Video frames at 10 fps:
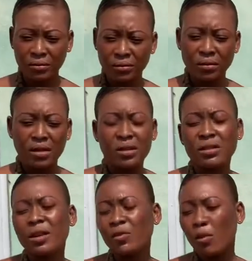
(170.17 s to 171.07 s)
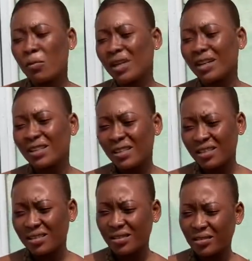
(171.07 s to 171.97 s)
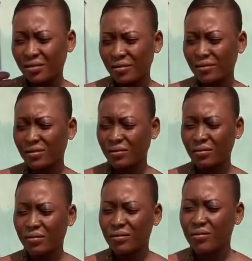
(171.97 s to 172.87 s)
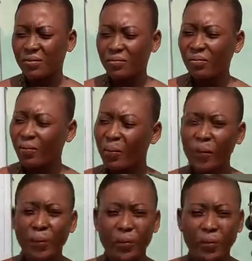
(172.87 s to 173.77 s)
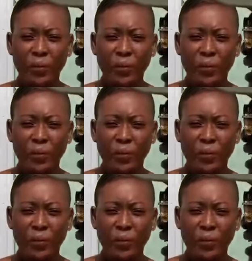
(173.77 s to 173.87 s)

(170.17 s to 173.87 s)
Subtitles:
come much about one. I didn't come on. I can't come on. What to say?